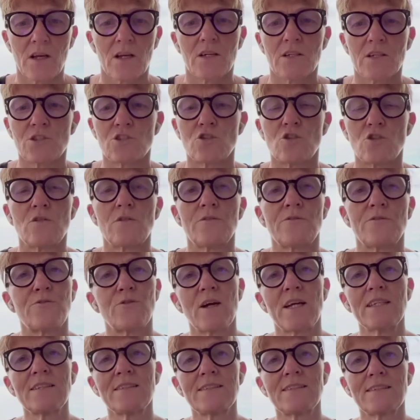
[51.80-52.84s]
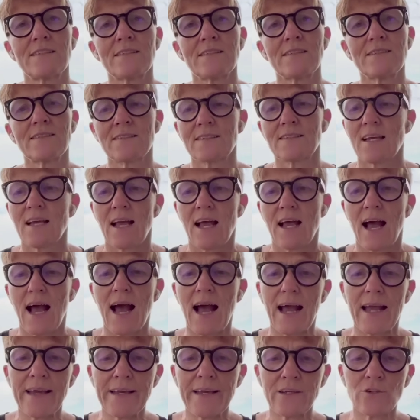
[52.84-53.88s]
So, for instance,
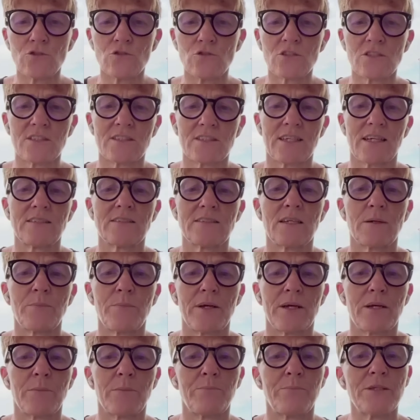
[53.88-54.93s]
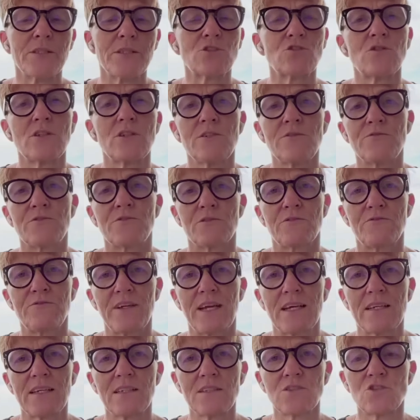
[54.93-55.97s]
I could set up a Bitcoin for
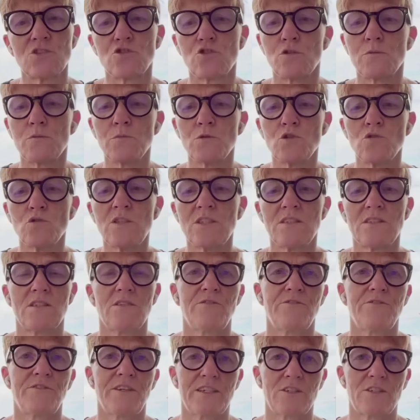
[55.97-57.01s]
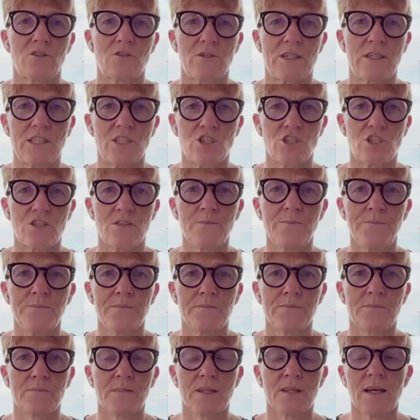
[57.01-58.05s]
Fairness community federation
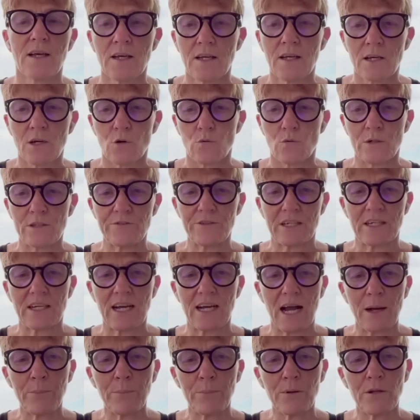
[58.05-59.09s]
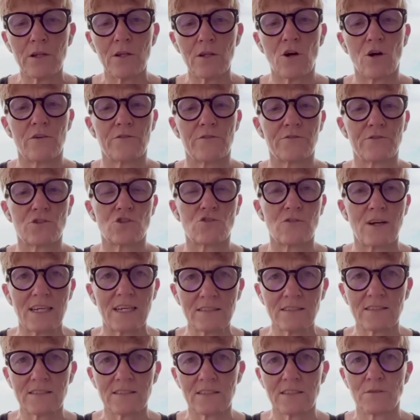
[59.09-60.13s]
with a couple of
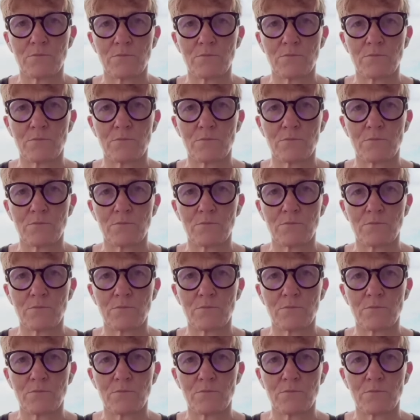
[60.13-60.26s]
trusted